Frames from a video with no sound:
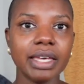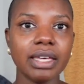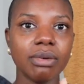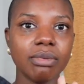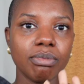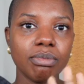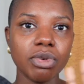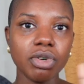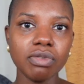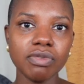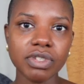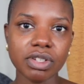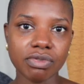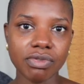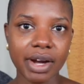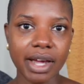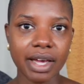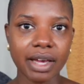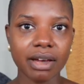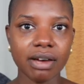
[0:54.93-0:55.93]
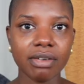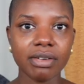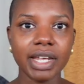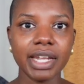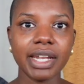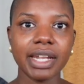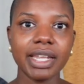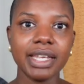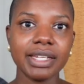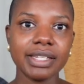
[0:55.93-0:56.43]
it moves around
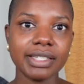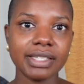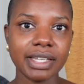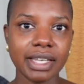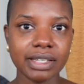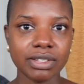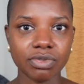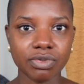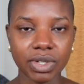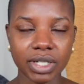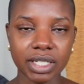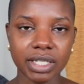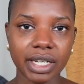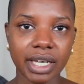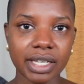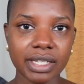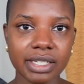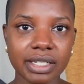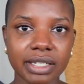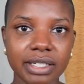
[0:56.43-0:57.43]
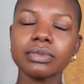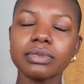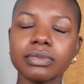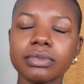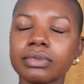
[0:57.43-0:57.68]
and it sets really nicely.